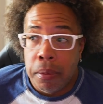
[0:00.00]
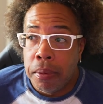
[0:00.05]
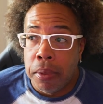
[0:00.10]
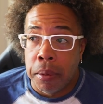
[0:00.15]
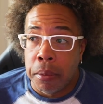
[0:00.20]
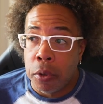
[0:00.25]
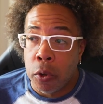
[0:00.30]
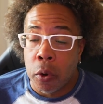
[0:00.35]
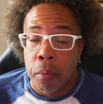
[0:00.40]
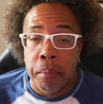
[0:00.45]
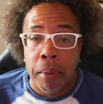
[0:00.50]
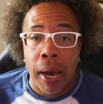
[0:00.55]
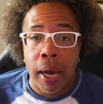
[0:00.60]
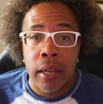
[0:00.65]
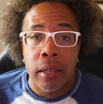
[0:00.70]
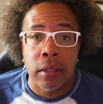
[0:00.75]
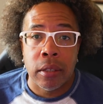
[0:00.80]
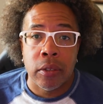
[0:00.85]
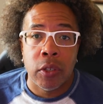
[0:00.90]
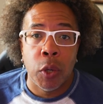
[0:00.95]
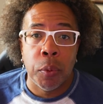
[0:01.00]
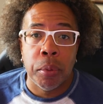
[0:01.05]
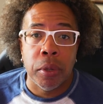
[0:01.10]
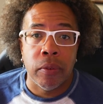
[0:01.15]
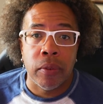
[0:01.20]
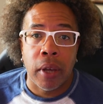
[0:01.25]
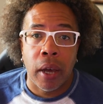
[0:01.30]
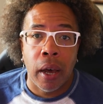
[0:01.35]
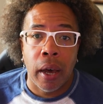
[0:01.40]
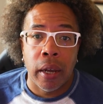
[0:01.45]
Your body is the temple
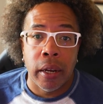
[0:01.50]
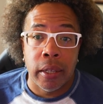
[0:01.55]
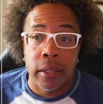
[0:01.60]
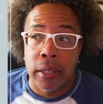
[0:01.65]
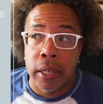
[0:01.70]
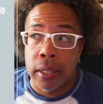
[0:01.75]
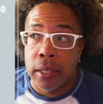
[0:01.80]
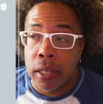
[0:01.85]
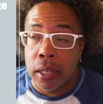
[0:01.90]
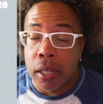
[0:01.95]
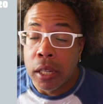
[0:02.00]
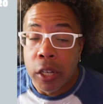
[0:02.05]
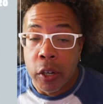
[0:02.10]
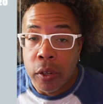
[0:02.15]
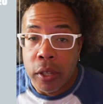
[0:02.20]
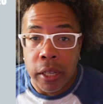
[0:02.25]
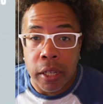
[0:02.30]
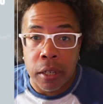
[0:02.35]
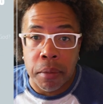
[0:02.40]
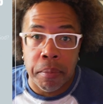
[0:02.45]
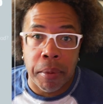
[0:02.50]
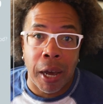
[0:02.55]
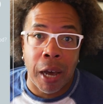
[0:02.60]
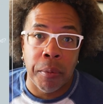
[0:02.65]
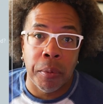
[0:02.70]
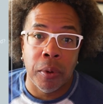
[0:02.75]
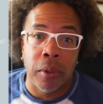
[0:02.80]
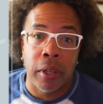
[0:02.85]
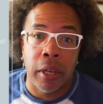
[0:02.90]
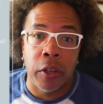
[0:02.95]
of God. It says it clearly in the
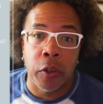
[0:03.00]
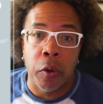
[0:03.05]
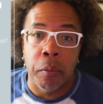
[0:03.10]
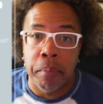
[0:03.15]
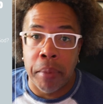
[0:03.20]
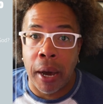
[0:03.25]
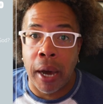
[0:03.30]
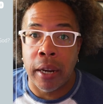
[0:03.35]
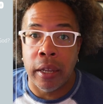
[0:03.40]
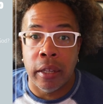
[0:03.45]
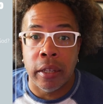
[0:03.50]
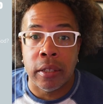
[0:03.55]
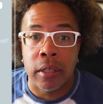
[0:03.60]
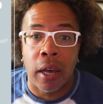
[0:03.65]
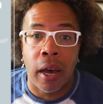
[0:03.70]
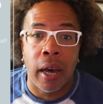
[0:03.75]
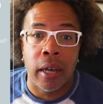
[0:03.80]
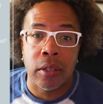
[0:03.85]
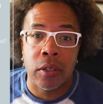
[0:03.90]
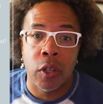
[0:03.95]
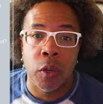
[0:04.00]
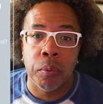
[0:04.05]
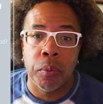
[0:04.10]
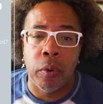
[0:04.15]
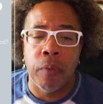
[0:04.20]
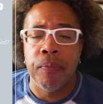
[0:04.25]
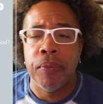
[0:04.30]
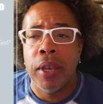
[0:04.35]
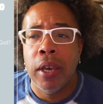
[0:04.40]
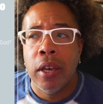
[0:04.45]
Bible that your body is God's
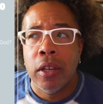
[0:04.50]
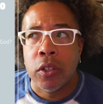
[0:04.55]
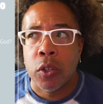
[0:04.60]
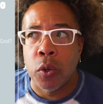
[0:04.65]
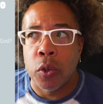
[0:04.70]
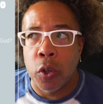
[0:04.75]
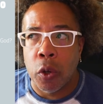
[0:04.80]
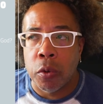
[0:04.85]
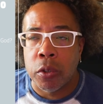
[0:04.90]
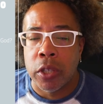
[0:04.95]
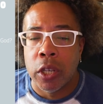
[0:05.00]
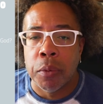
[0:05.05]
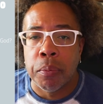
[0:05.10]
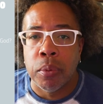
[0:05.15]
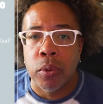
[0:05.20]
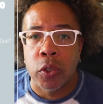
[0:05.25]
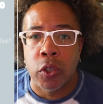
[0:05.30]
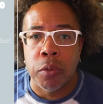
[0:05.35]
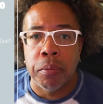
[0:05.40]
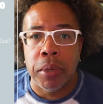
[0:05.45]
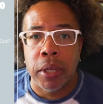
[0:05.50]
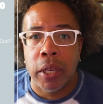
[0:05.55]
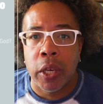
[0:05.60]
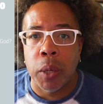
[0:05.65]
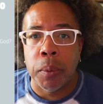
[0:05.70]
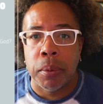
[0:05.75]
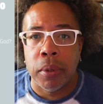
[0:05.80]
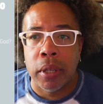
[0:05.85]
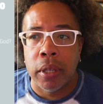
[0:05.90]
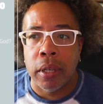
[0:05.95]
temple. So your temple should be
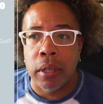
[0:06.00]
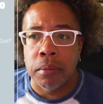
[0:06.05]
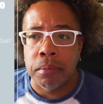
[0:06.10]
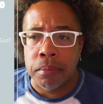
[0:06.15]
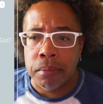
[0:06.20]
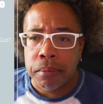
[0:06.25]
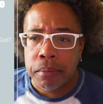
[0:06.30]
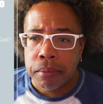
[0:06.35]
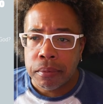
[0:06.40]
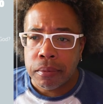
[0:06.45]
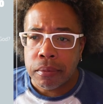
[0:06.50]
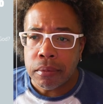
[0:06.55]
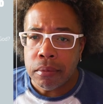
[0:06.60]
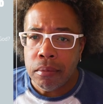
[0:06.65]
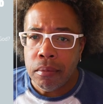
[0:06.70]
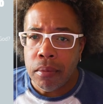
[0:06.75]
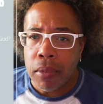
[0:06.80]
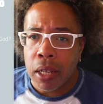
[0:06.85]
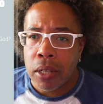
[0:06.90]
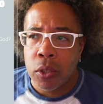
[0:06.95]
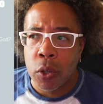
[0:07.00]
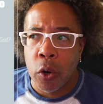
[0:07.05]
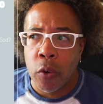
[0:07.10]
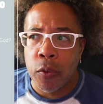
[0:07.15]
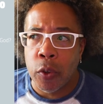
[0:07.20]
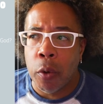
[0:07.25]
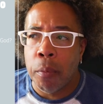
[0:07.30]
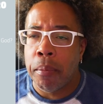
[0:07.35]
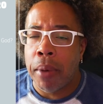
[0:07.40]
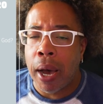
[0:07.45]
kept clean. So if
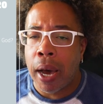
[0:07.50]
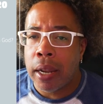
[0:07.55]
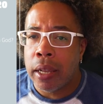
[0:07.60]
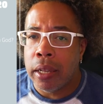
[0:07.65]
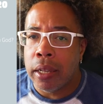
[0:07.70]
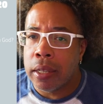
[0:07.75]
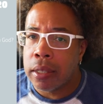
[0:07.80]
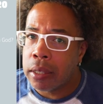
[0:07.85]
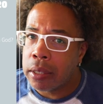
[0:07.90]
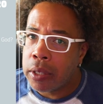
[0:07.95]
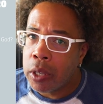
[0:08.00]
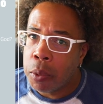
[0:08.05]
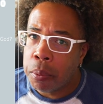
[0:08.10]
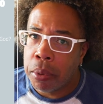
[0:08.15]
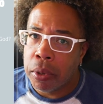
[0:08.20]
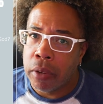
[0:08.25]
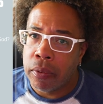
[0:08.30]
your body is the temple of